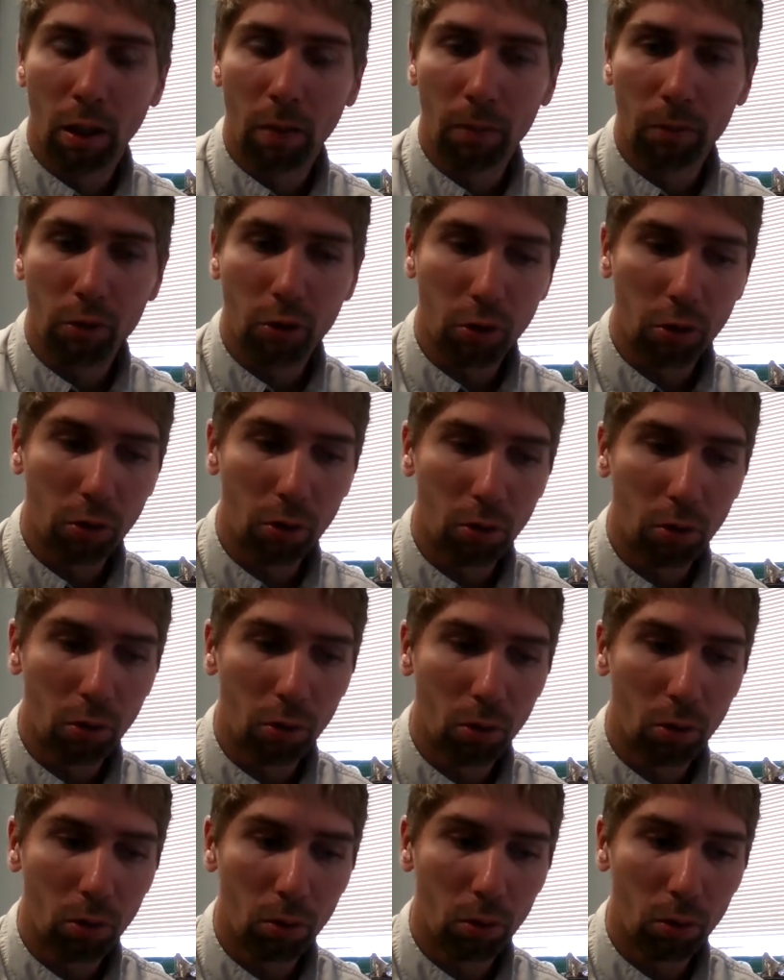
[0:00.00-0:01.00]

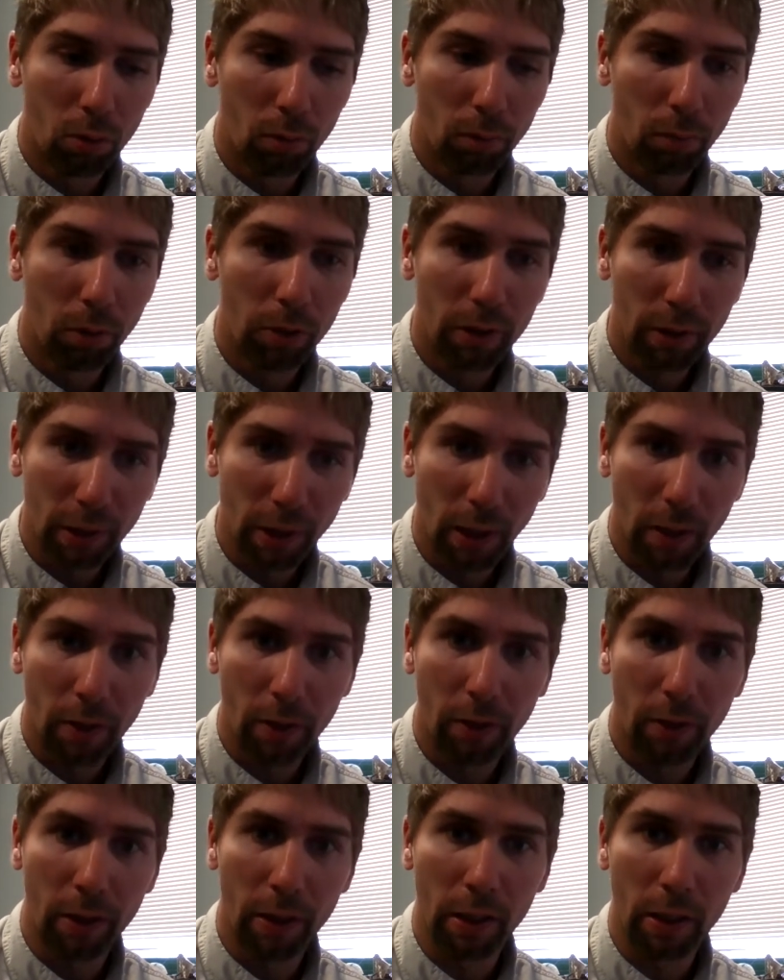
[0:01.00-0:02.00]
to put
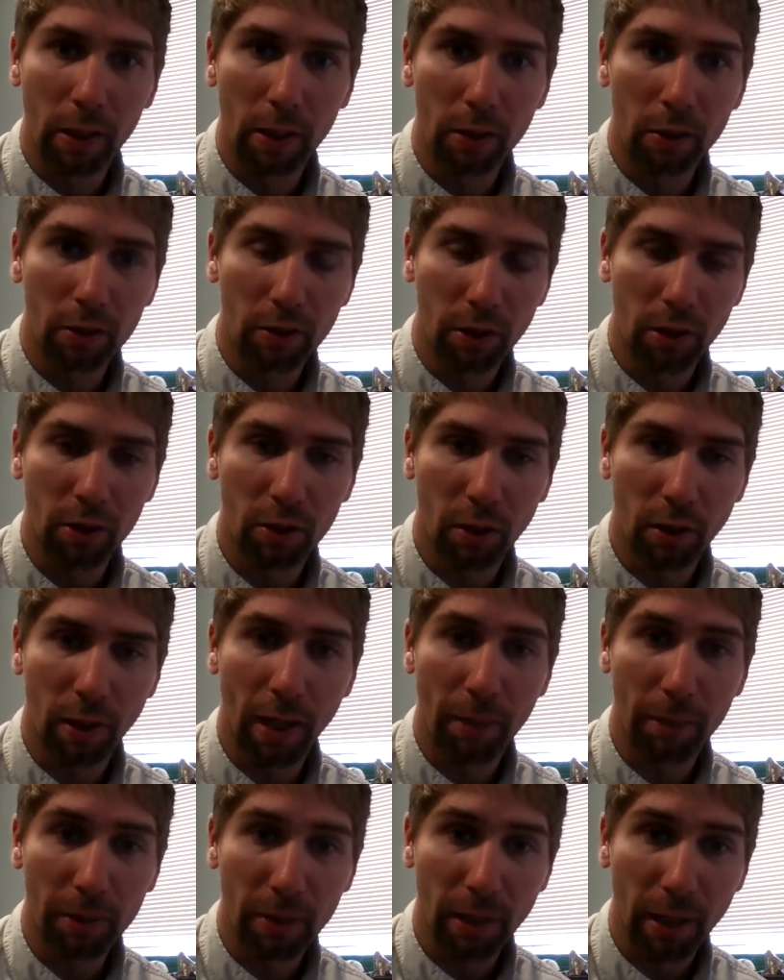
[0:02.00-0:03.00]
together the seasonal
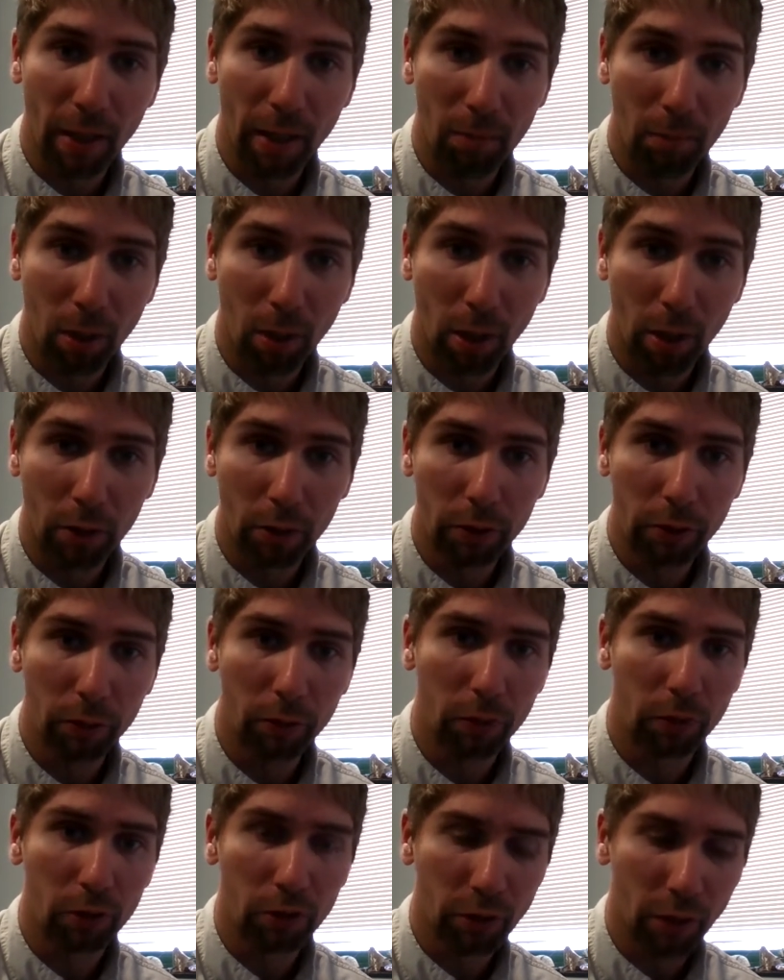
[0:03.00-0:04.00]
habitat models
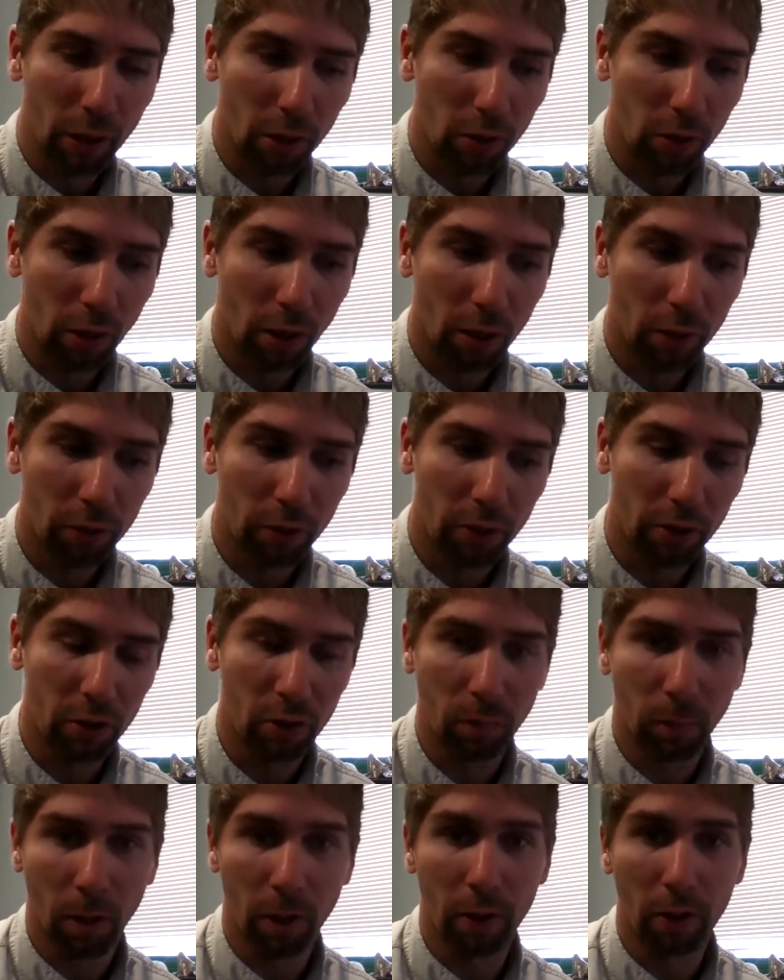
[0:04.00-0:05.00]
for sage grouse. This is
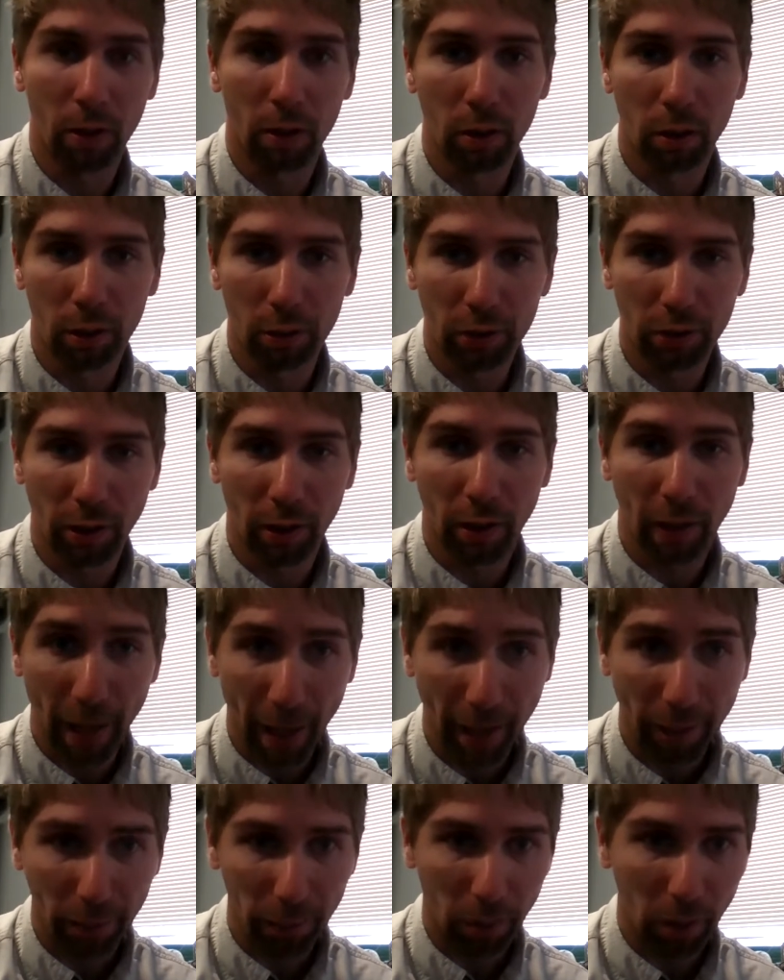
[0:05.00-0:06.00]
part of the large-scale
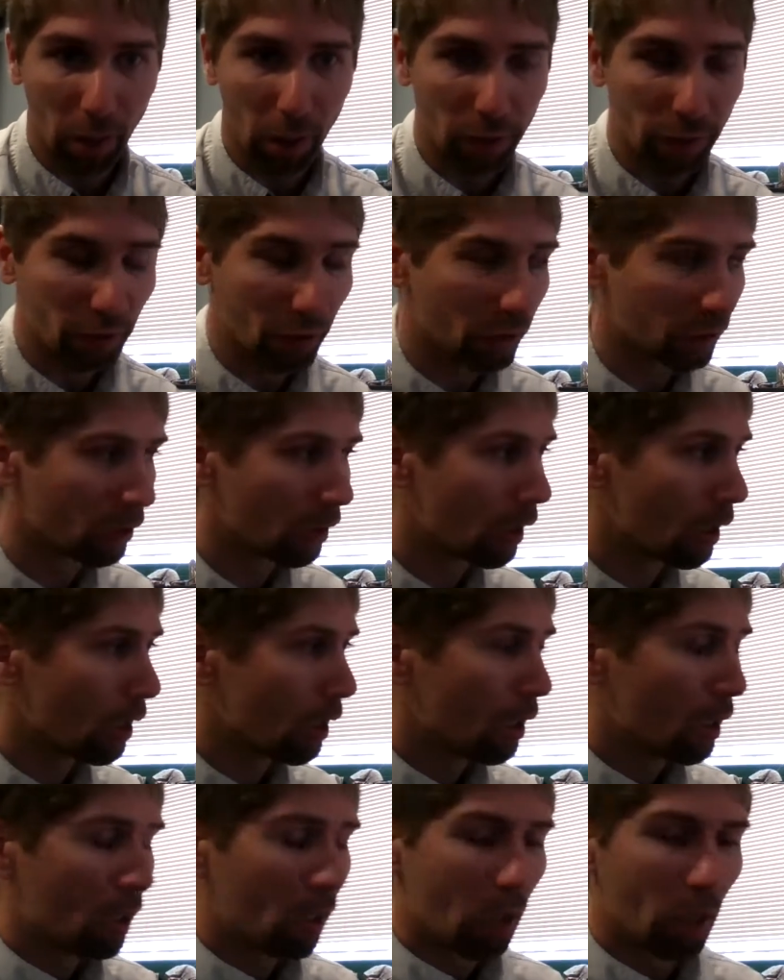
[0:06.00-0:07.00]
HAF process.
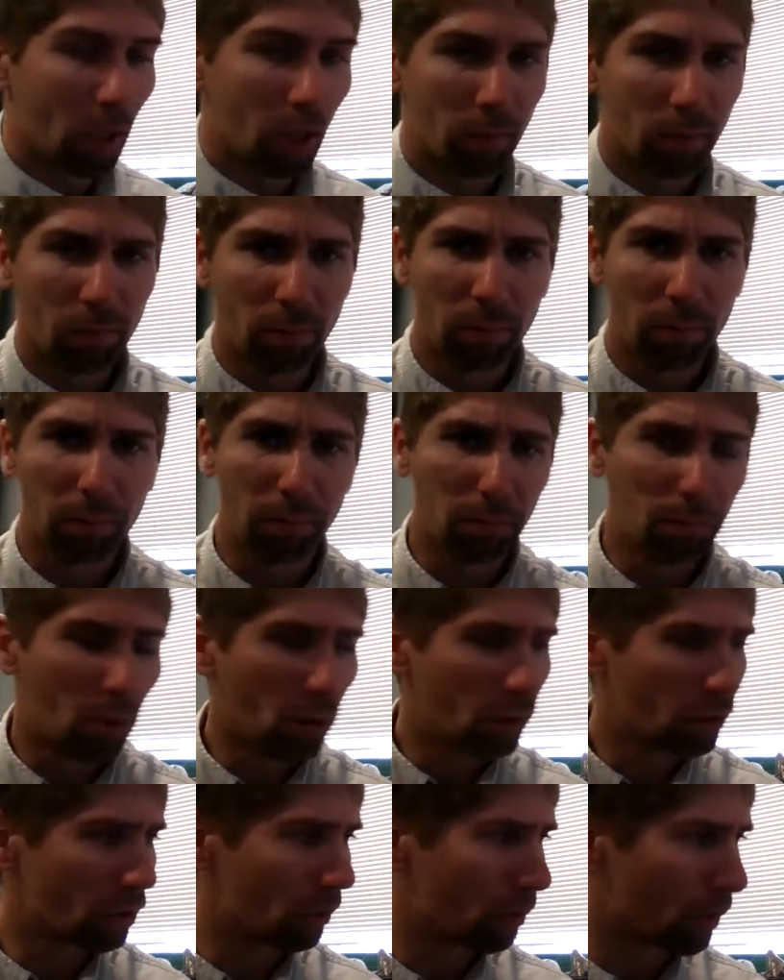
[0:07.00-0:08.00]

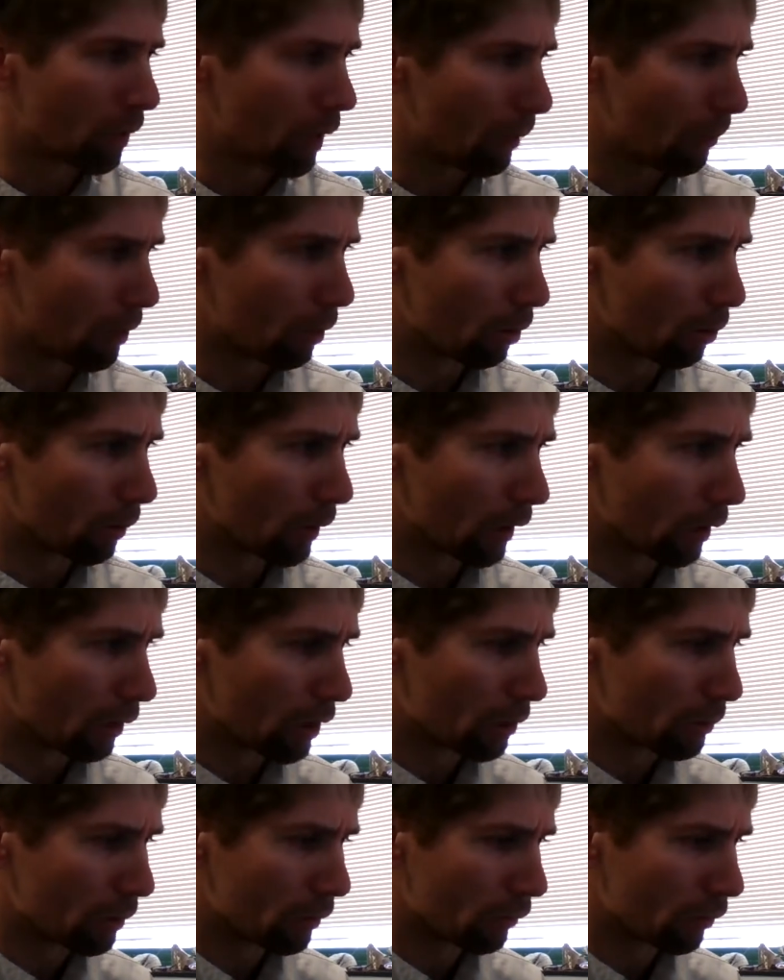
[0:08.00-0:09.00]
Most of you probably will
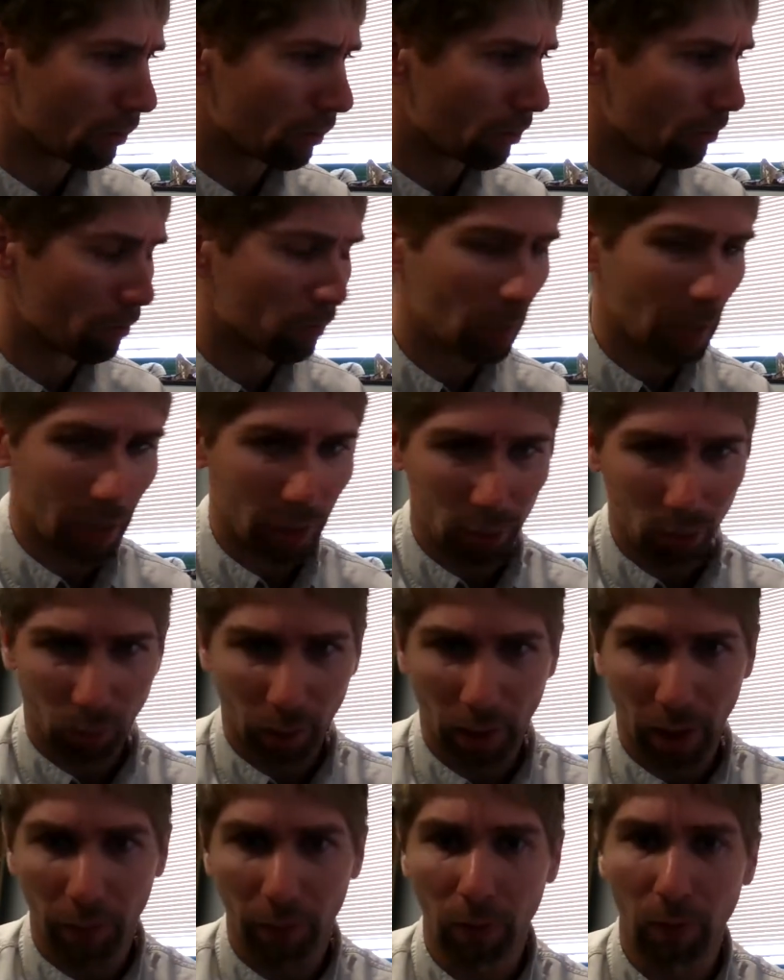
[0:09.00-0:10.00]
recognize me from meetings, what
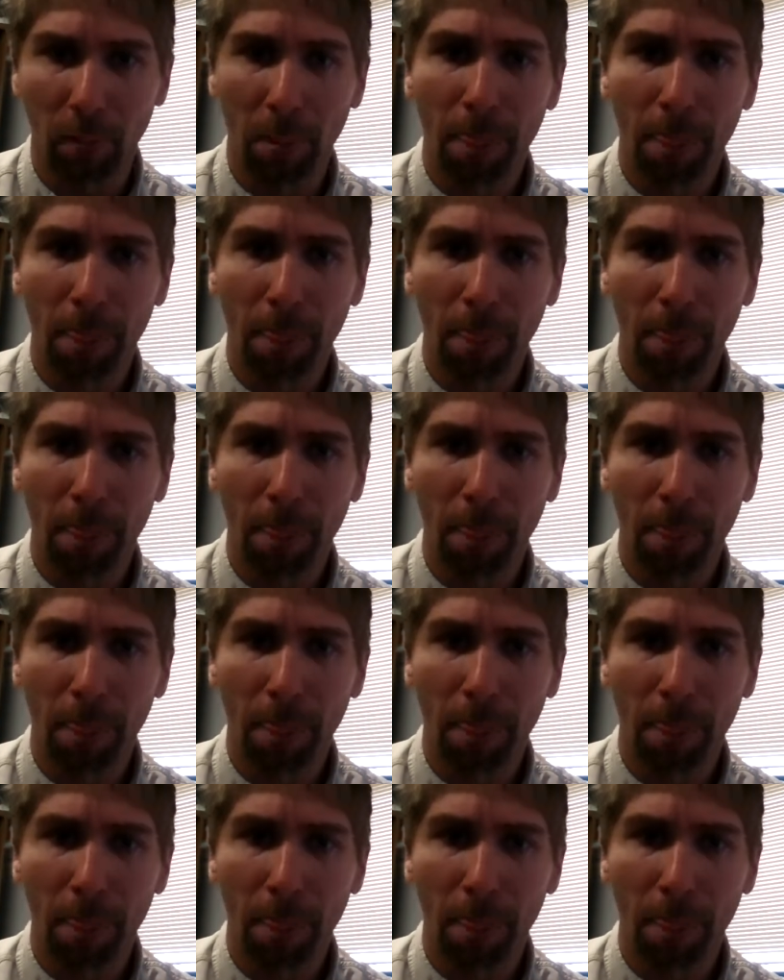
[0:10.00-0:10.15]
have you.